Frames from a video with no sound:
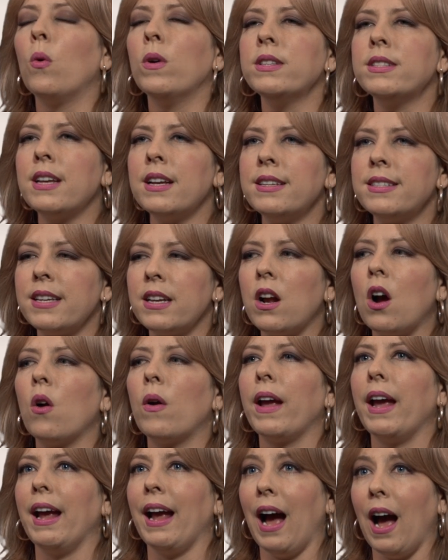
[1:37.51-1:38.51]
Once I said,
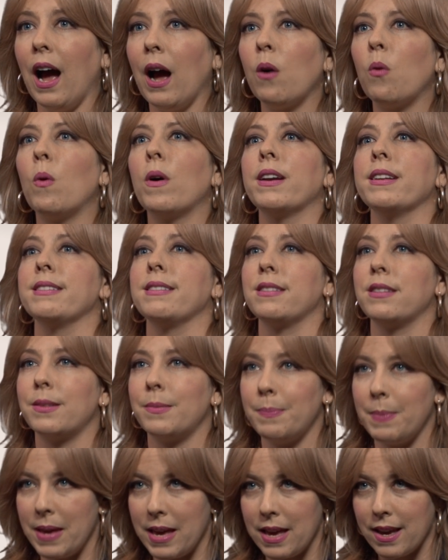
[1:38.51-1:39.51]
okay, I want to
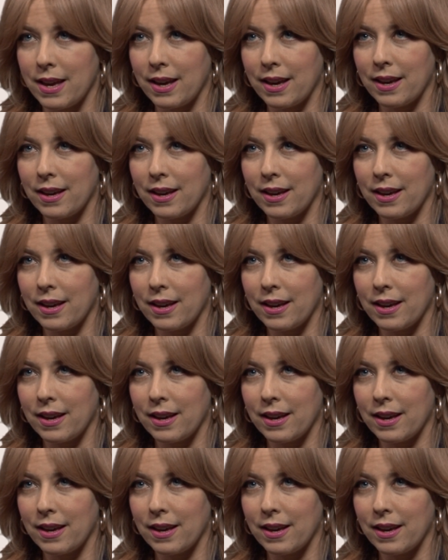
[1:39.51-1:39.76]
speak,